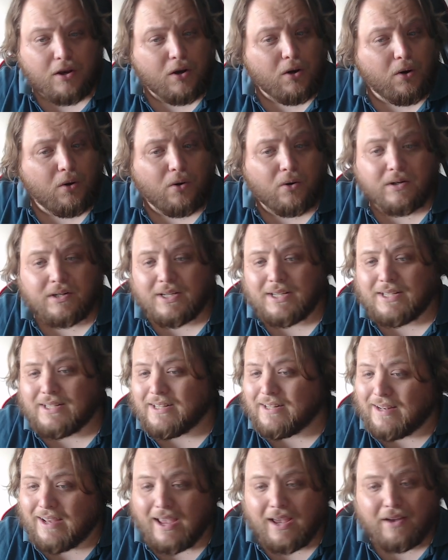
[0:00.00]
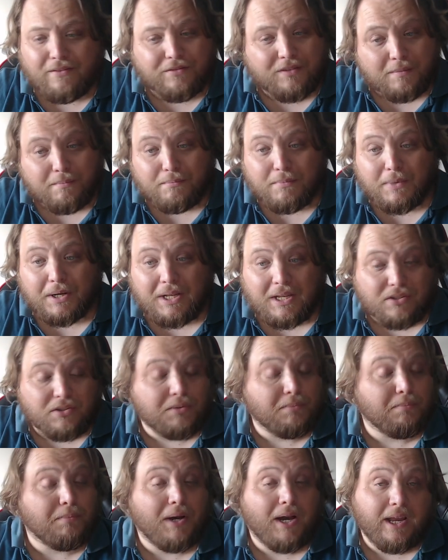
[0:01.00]
or they didn't have the money to
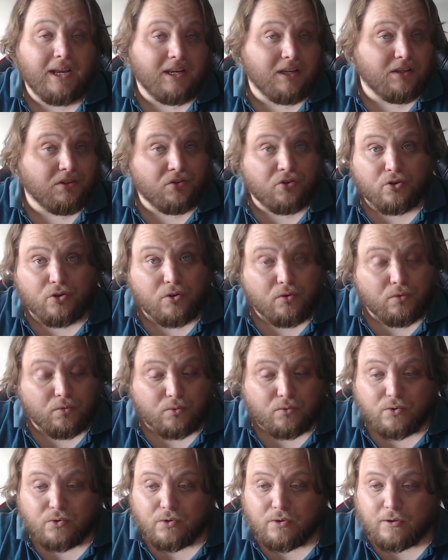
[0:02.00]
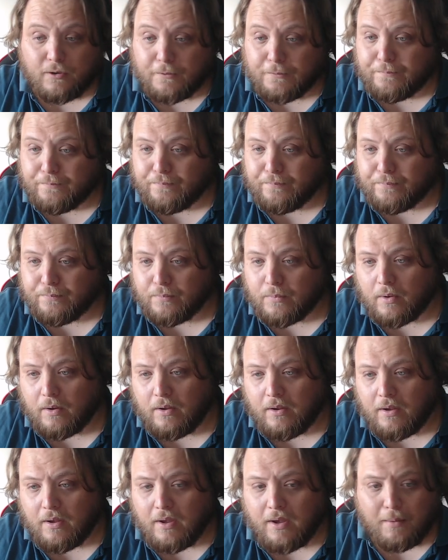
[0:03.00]
buy his shoes.
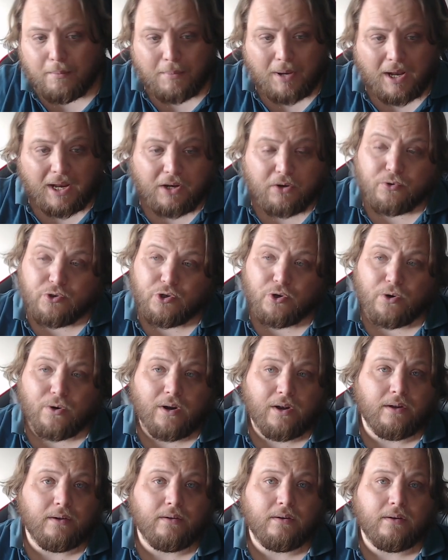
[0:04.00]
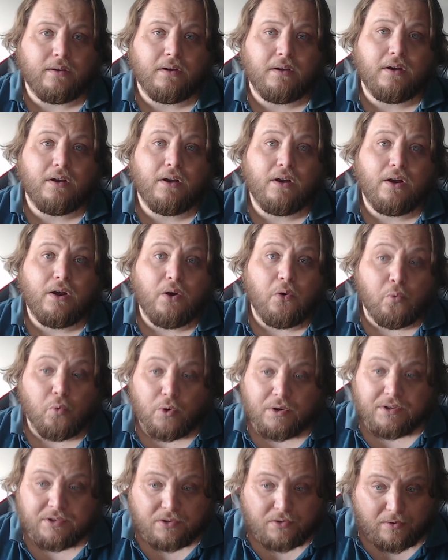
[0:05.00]
Michael Jordan
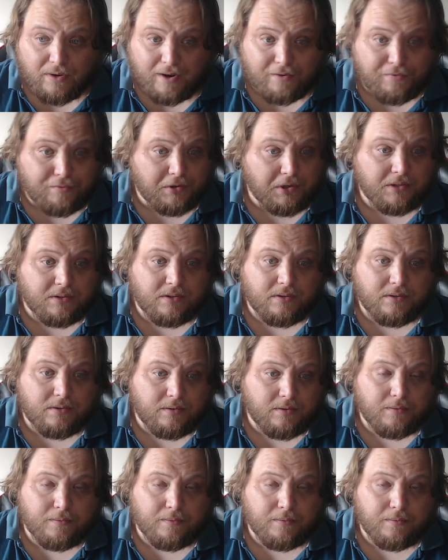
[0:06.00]
was the reference.